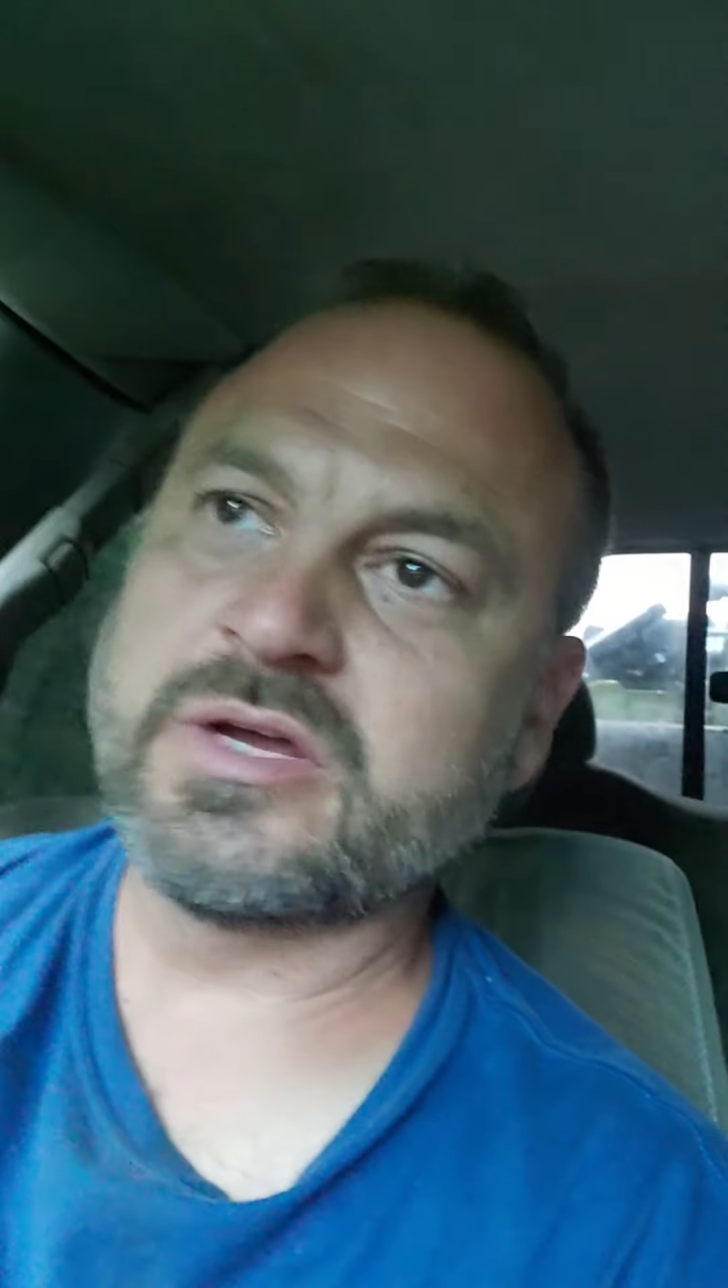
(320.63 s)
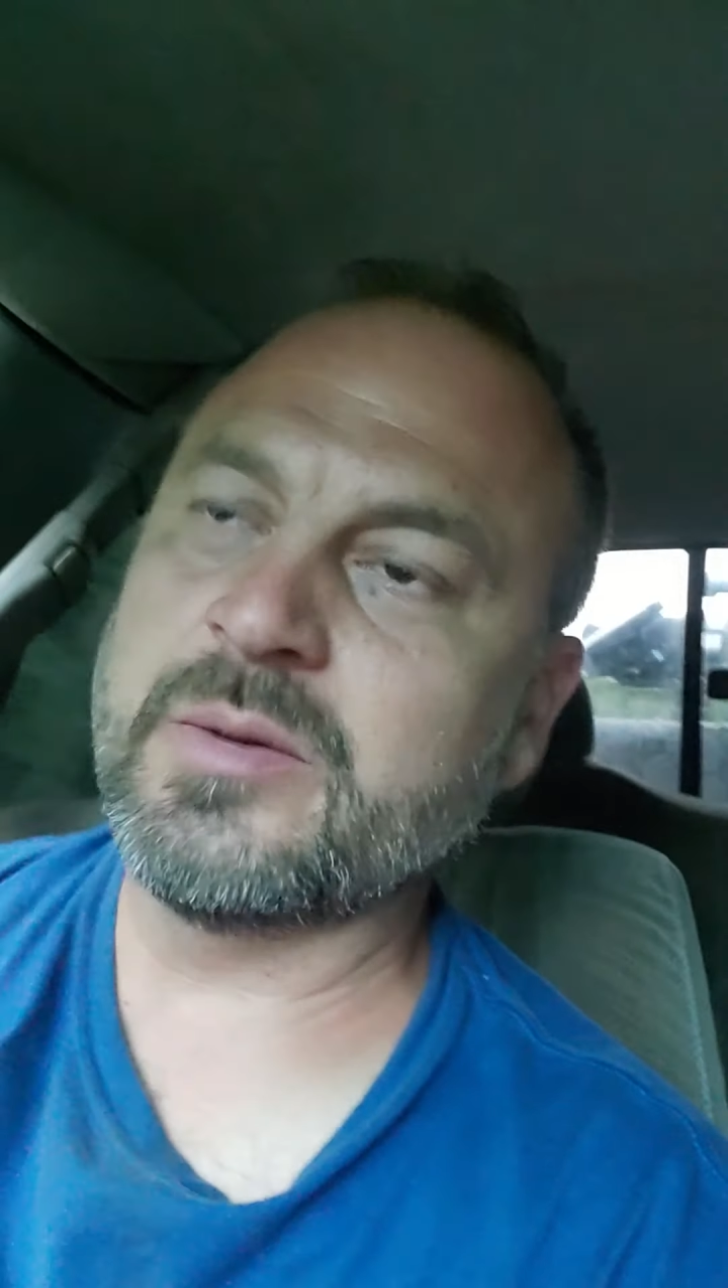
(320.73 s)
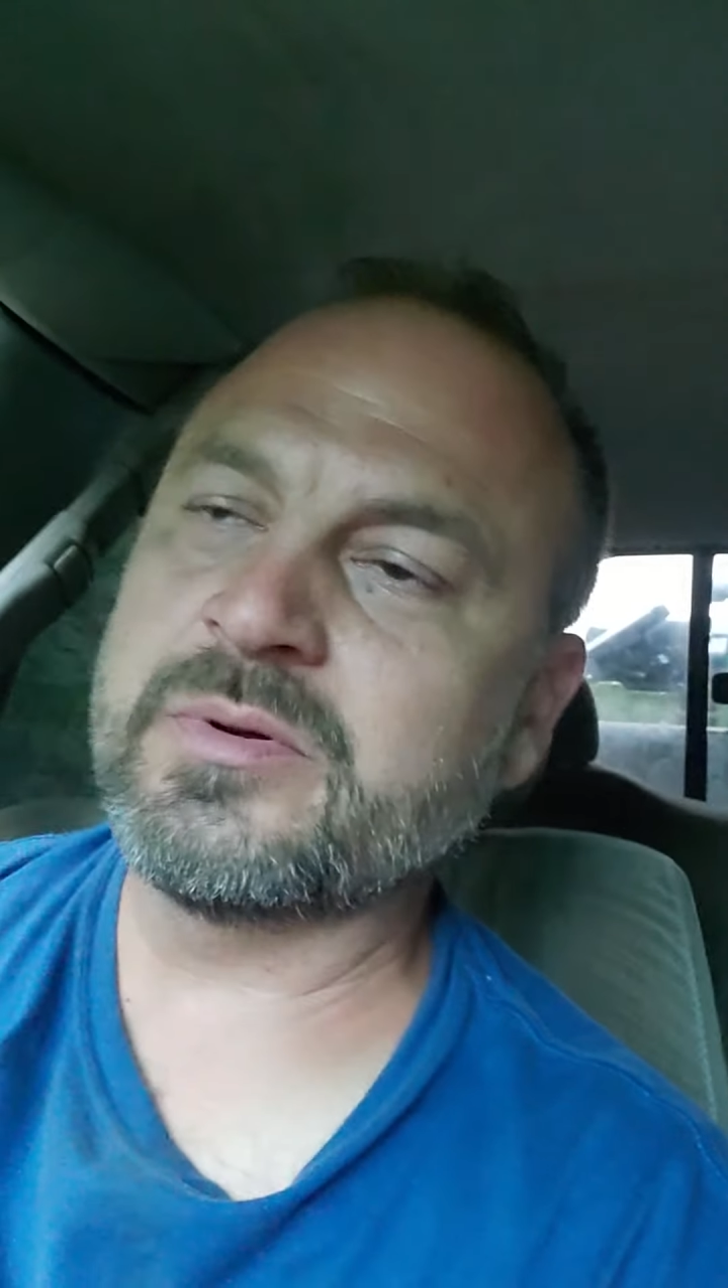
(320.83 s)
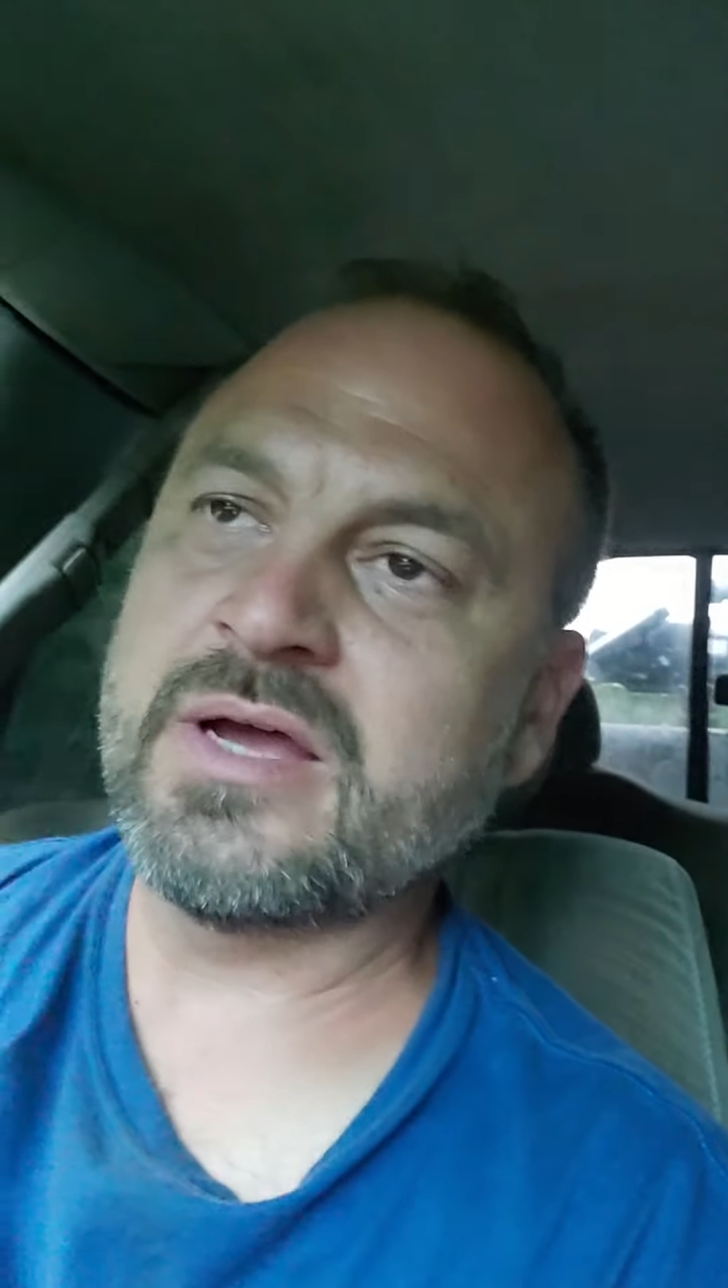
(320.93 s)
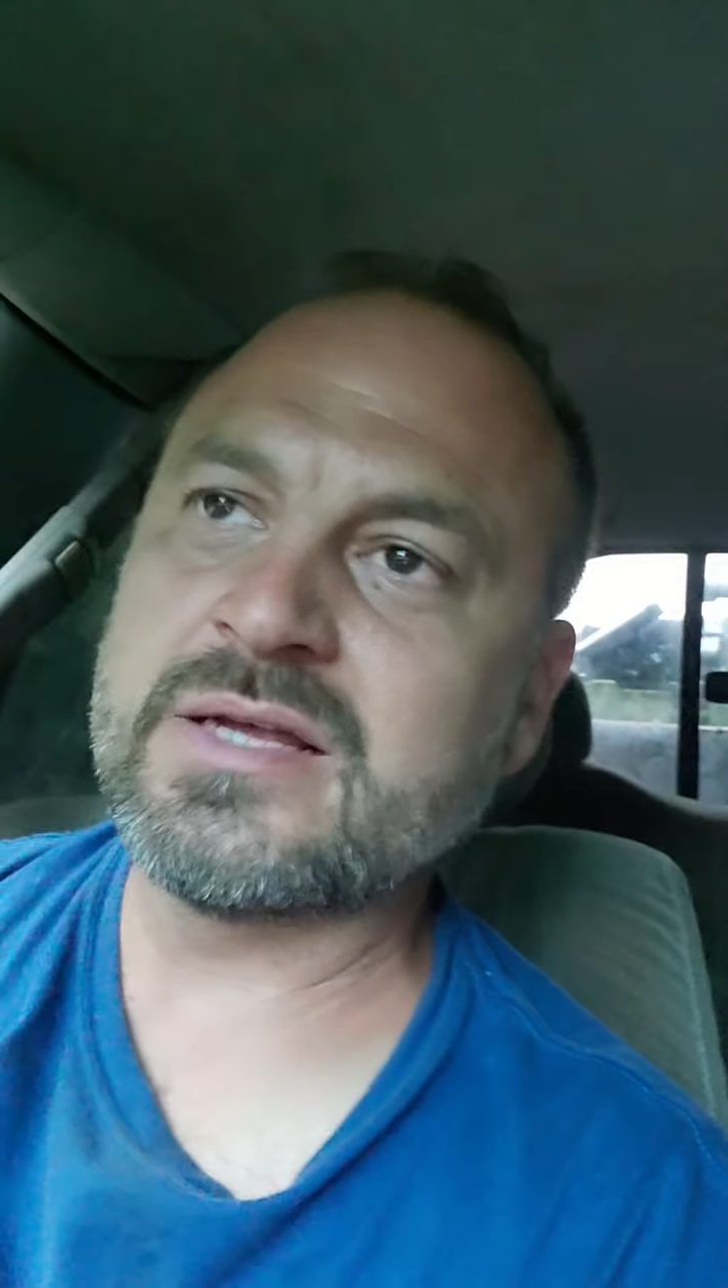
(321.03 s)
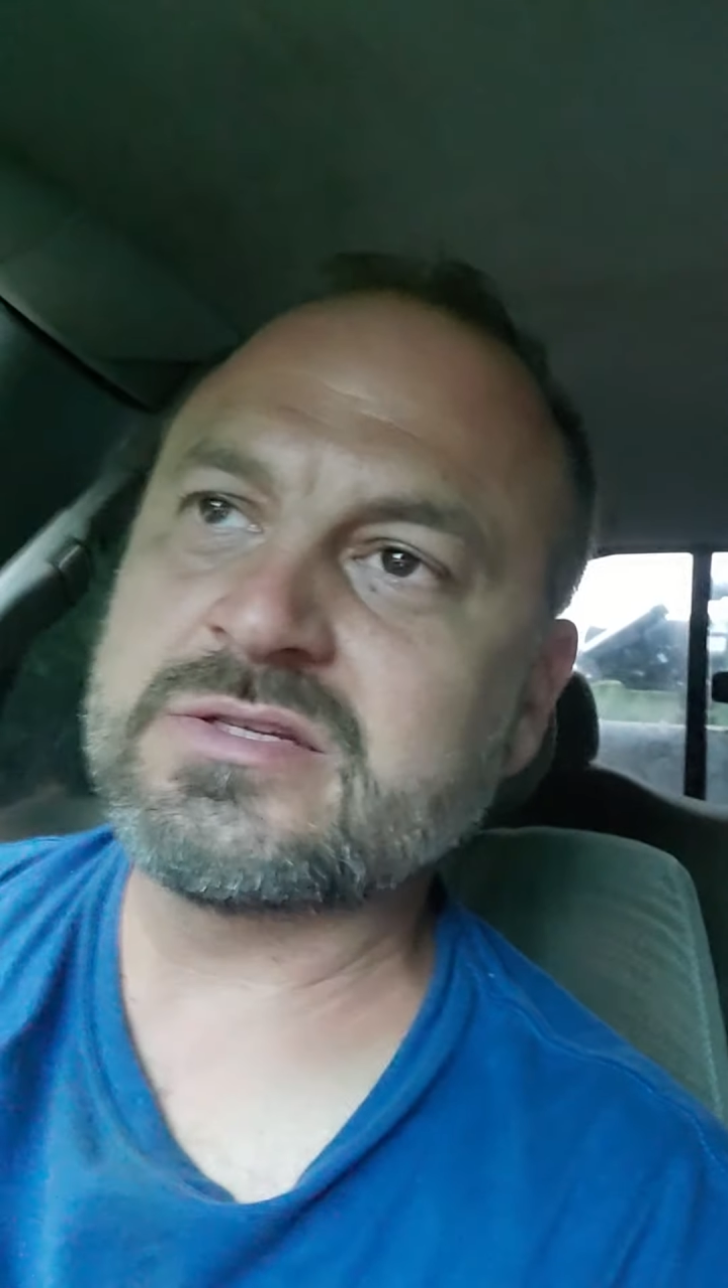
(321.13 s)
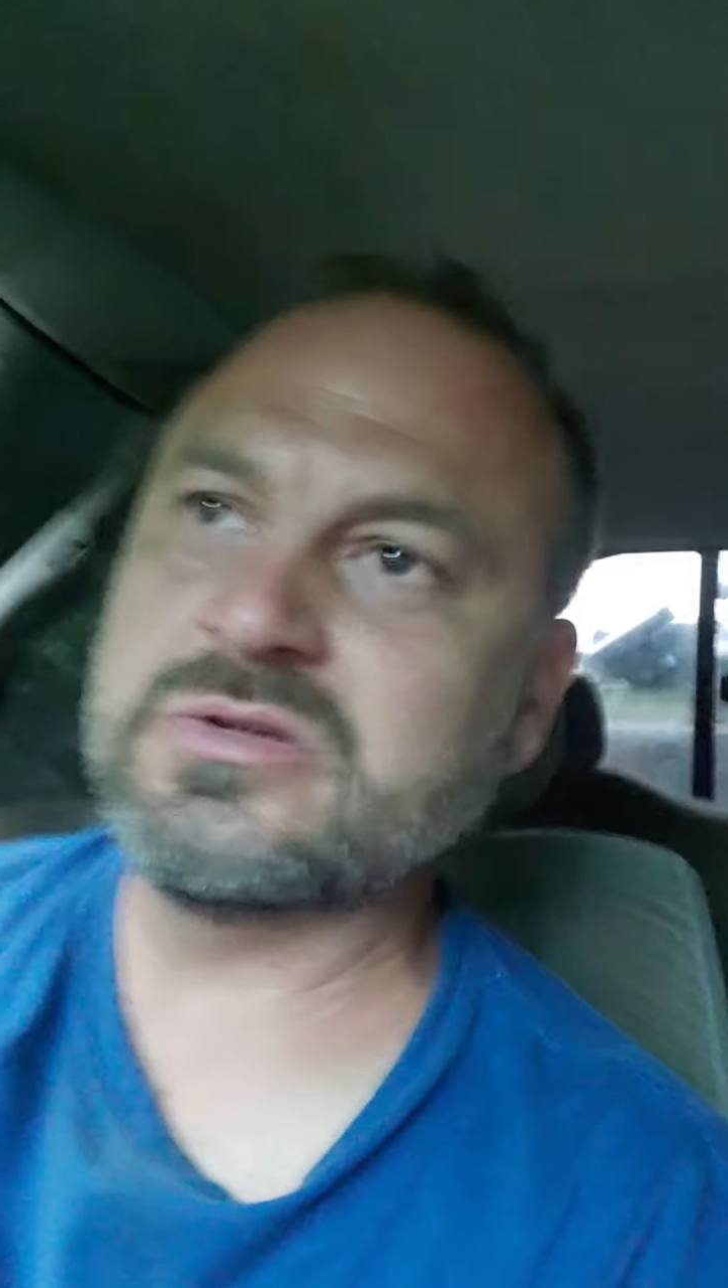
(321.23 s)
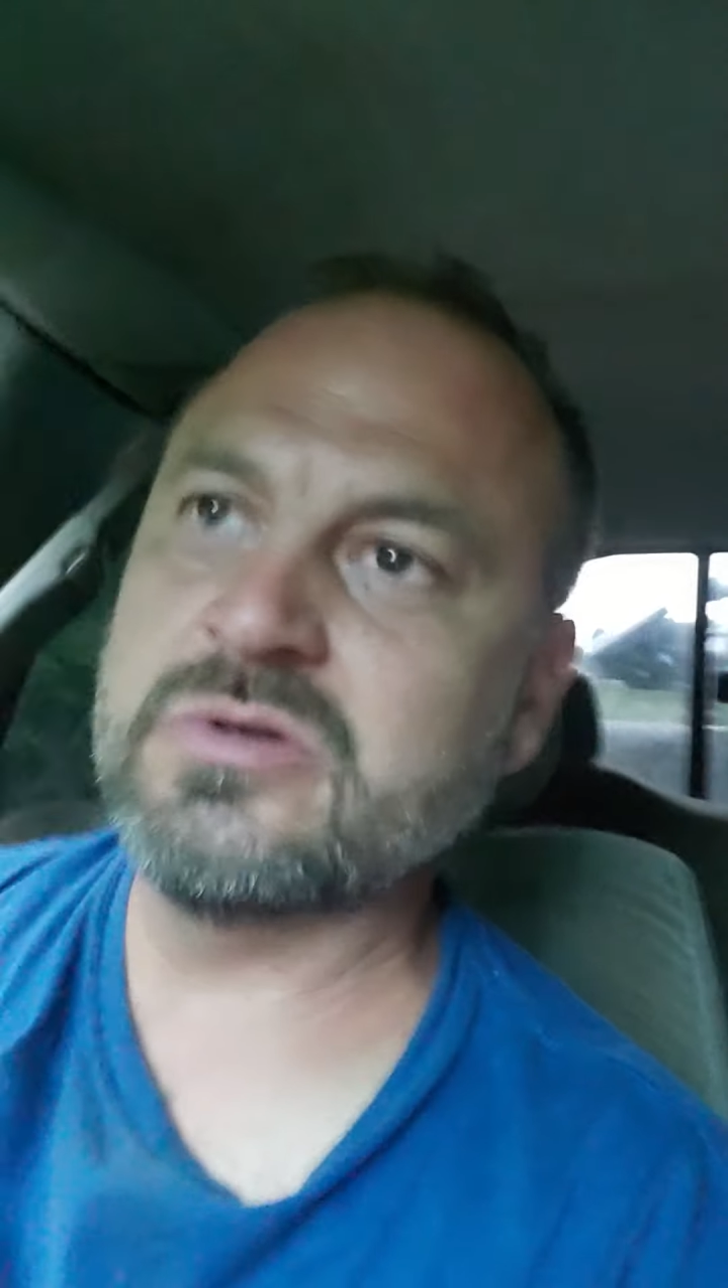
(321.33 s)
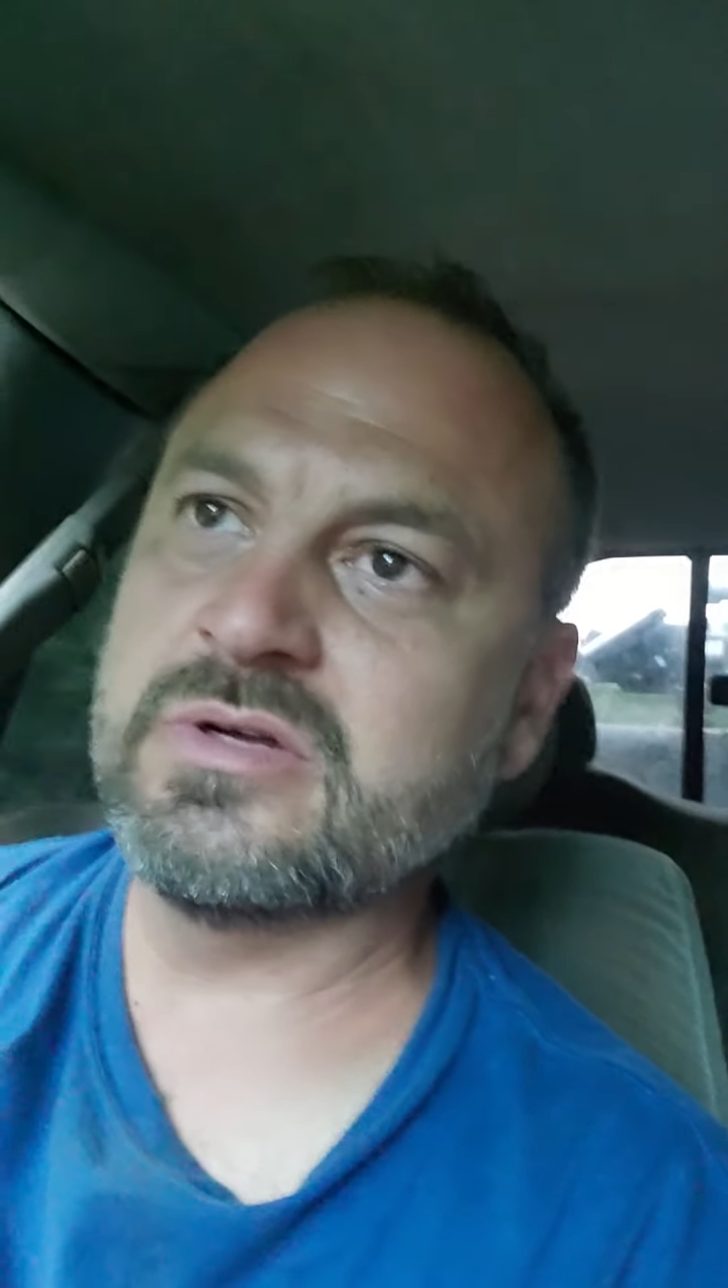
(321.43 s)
a couple guys do